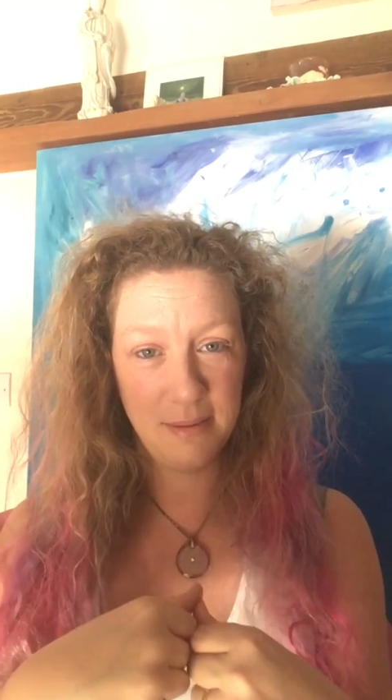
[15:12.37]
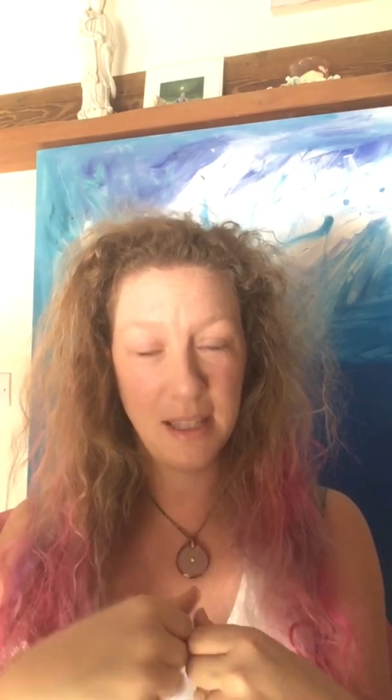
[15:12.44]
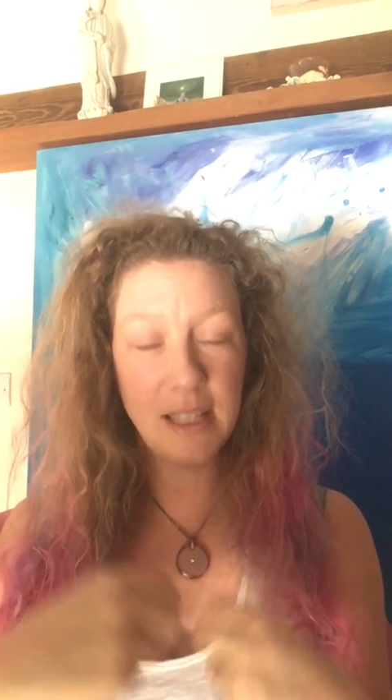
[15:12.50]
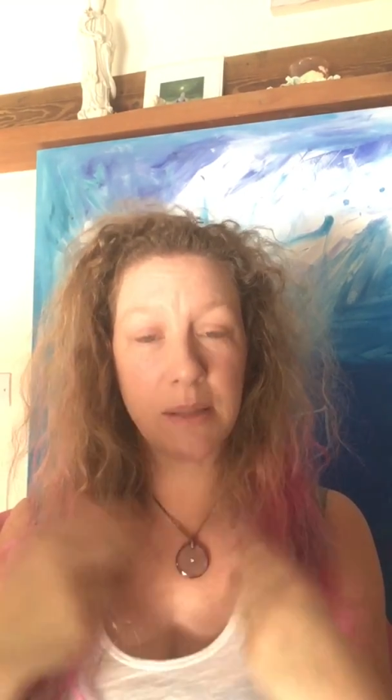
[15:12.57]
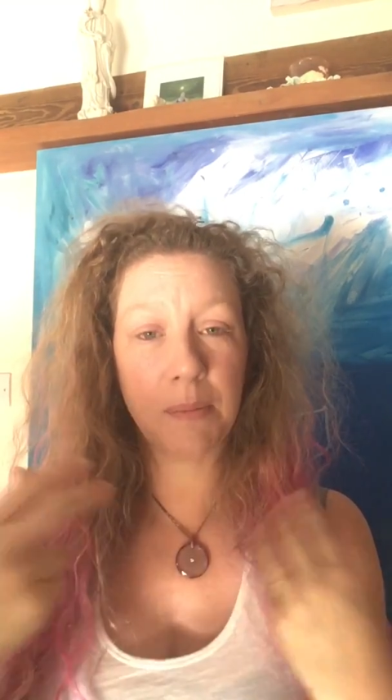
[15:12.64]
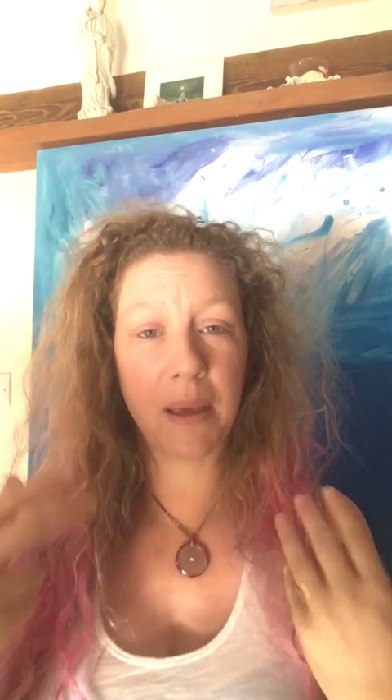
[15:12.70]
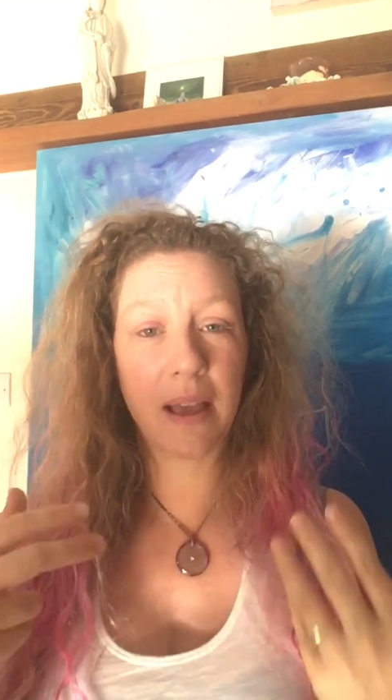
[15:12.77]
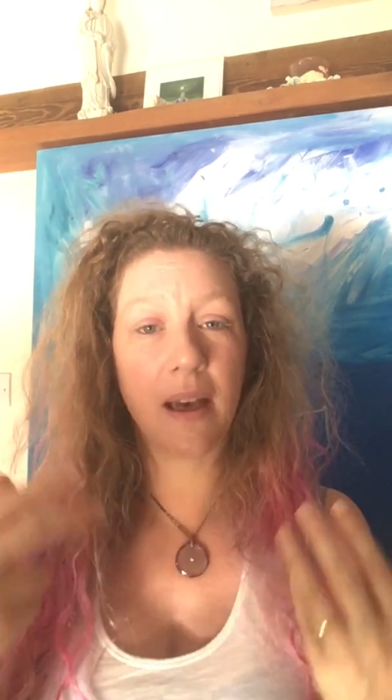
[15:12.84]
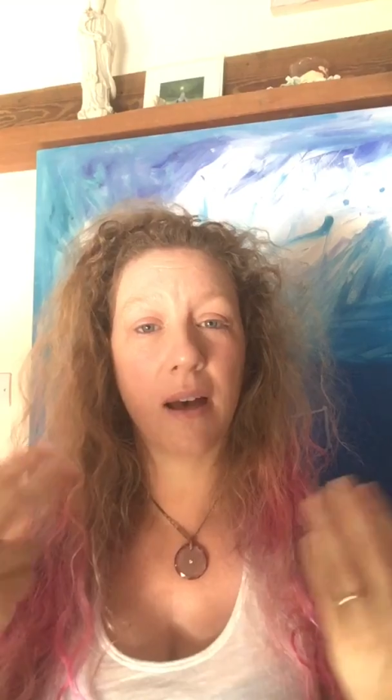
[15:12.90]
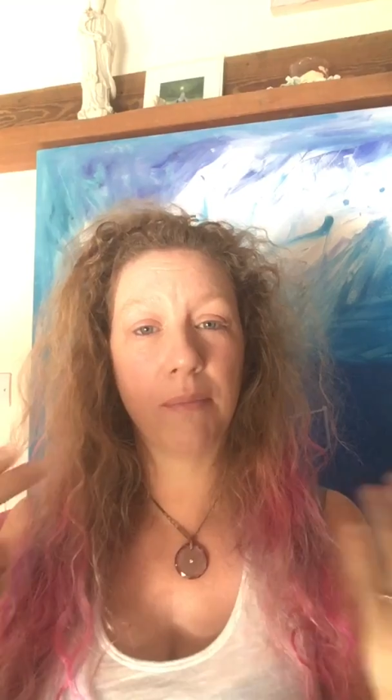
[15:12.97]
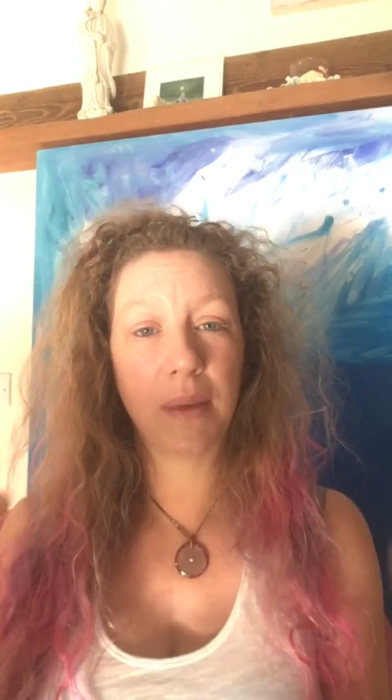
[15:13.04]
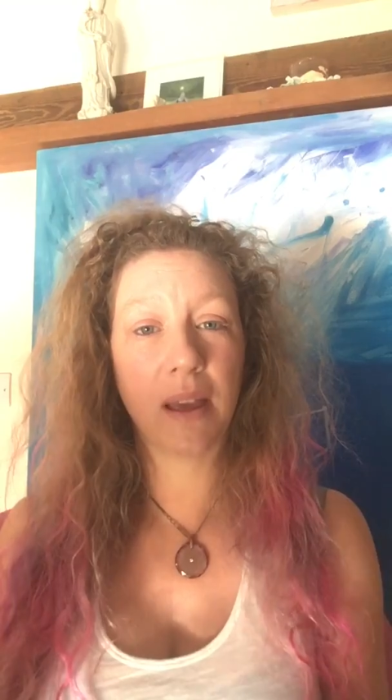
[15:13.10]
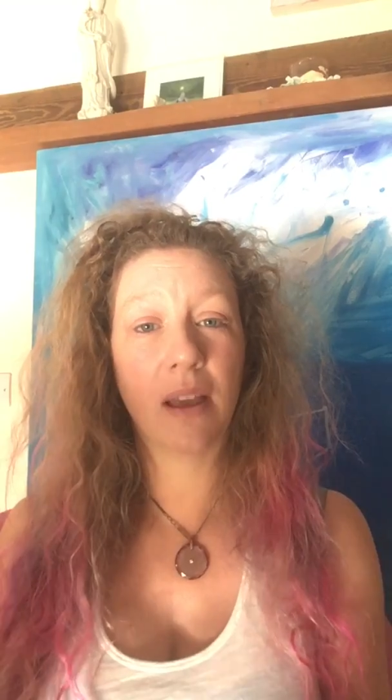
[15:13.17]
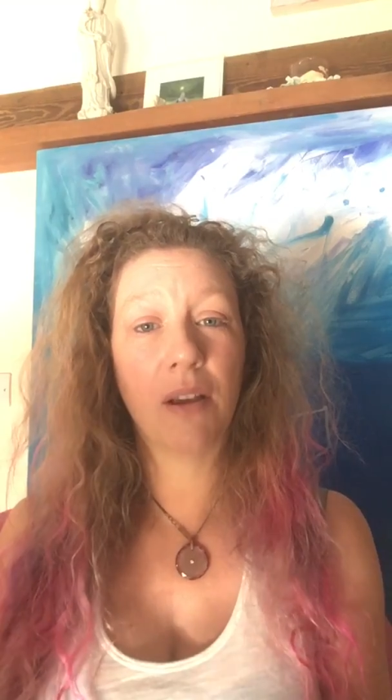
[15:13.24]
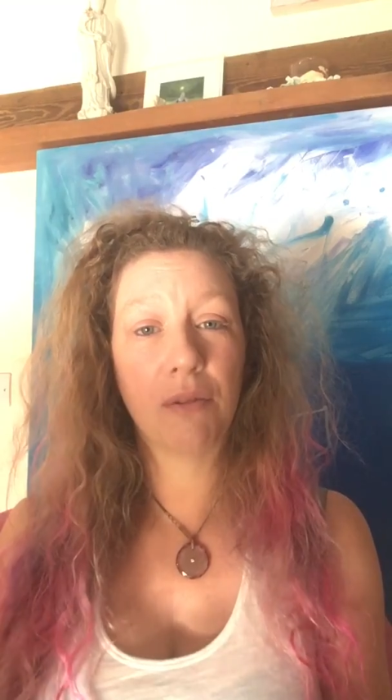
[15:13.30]
It's
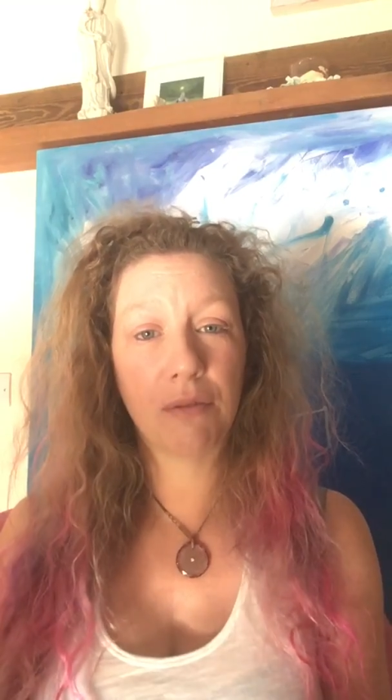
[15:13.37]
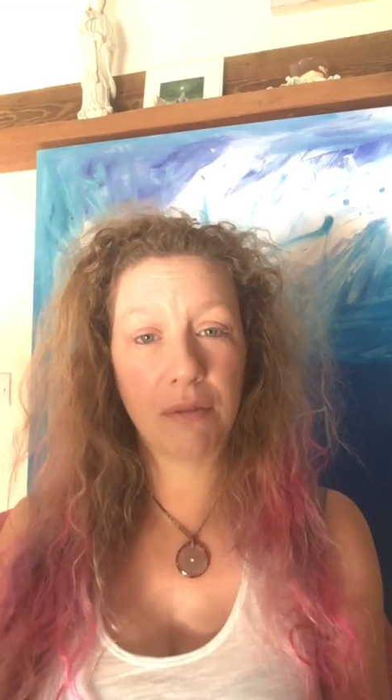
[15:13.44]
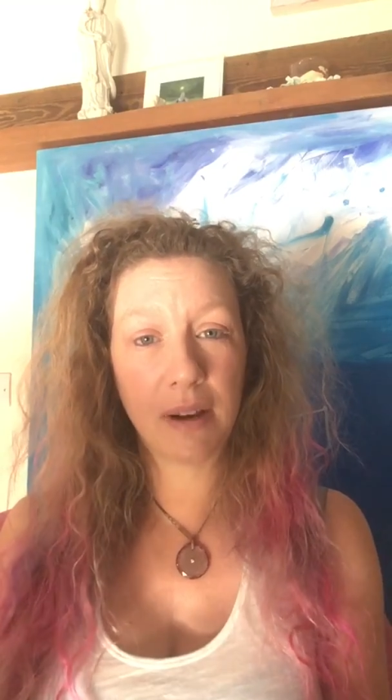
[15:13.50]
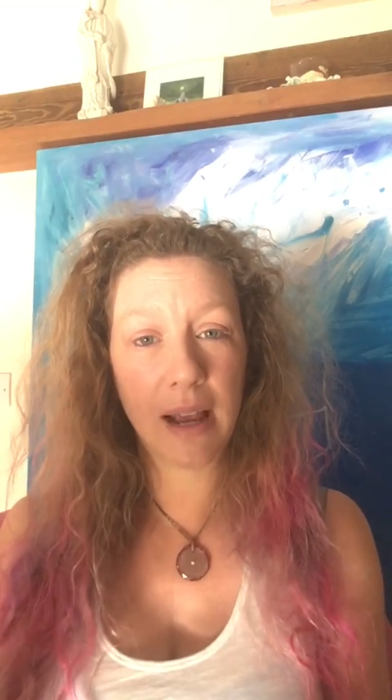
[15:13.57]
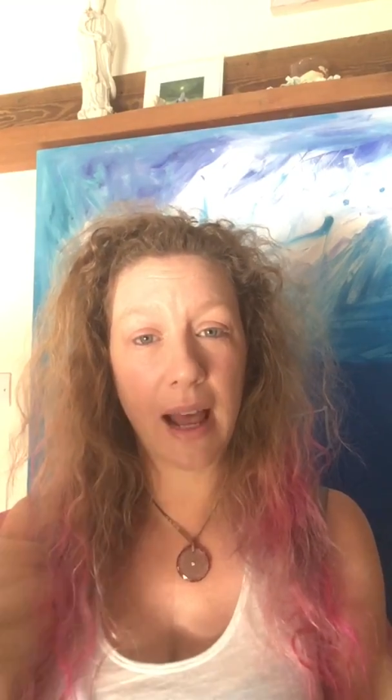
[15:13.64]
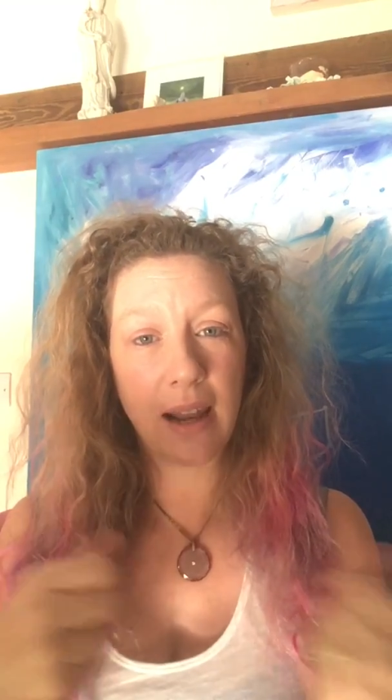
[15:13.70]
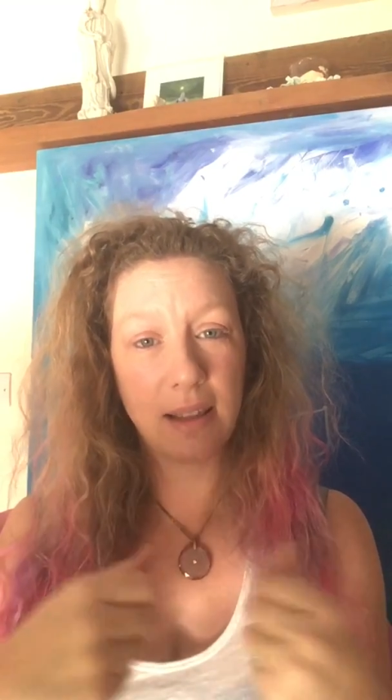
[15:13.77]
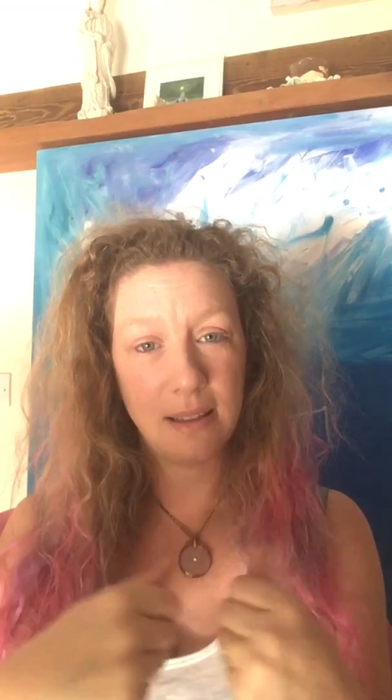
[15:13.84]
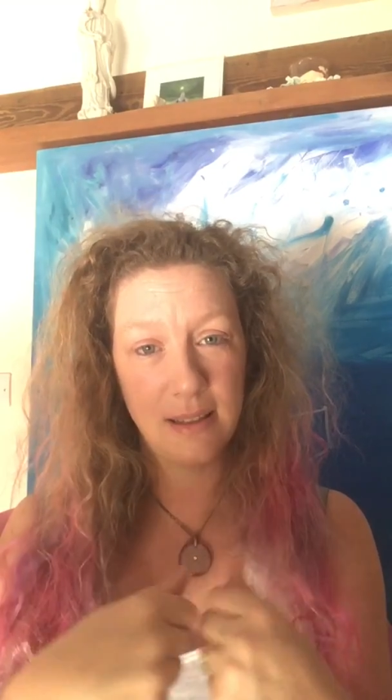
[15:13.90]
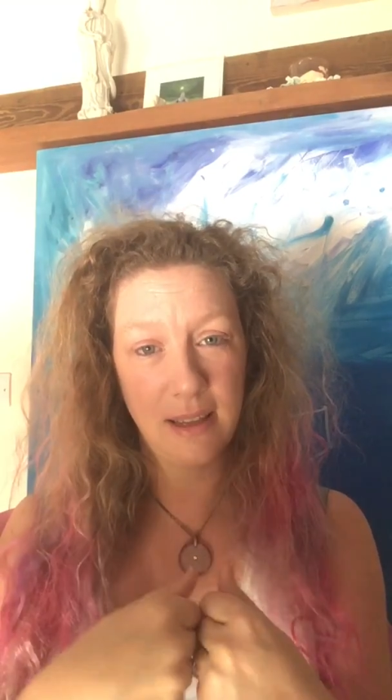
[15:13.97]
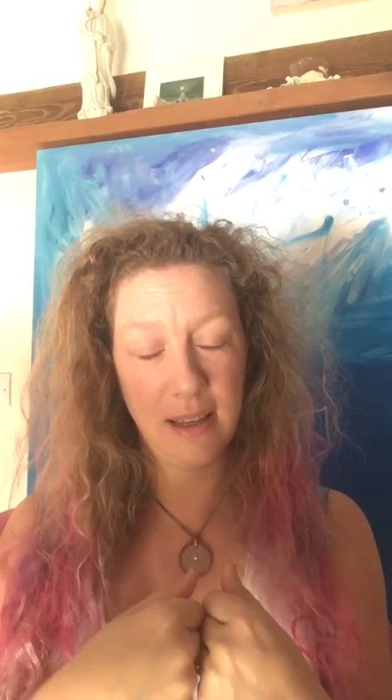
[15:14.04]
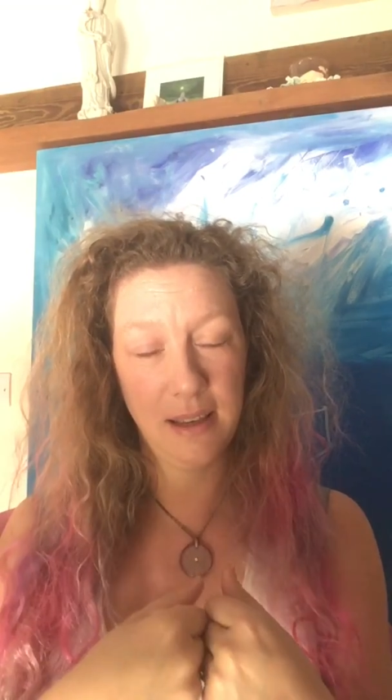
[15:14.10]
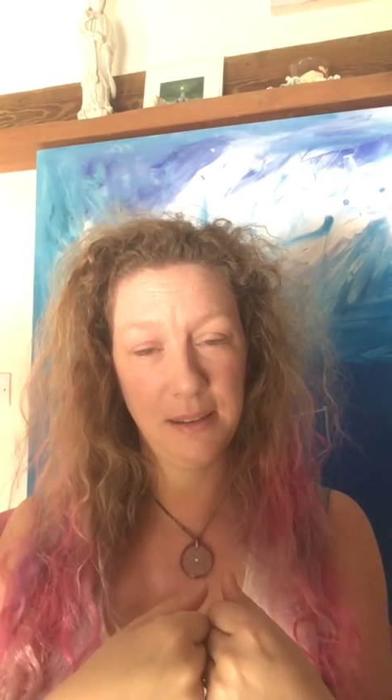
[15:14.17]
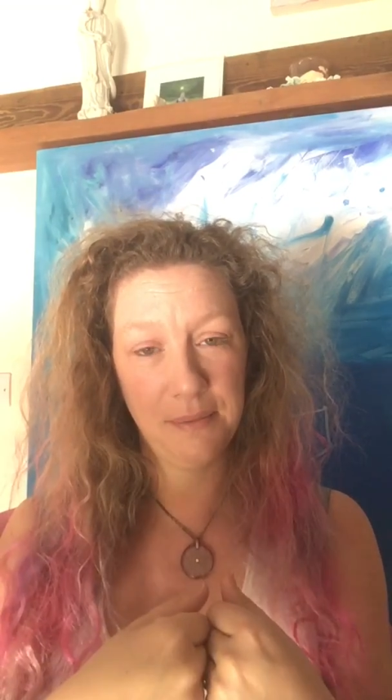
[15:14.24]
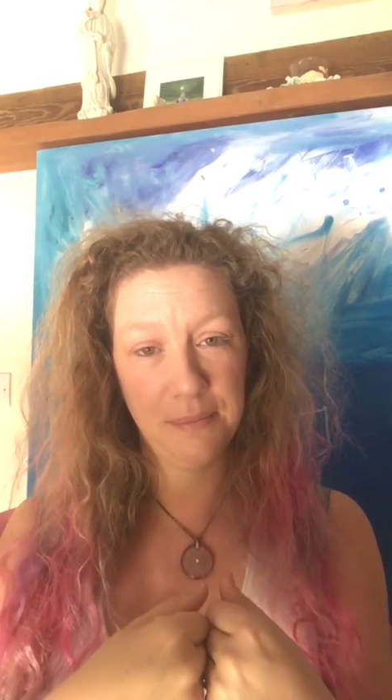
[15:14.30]
becoming
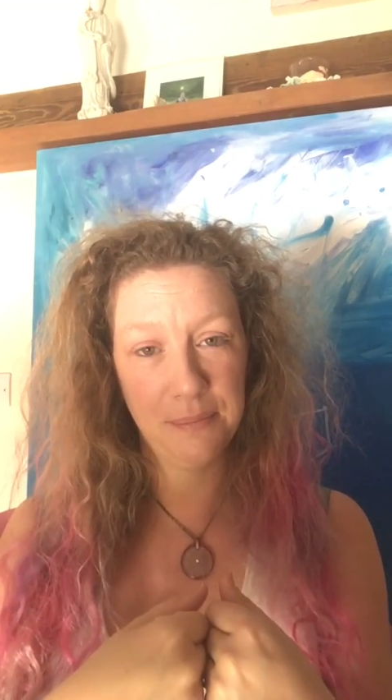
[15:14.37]
reality.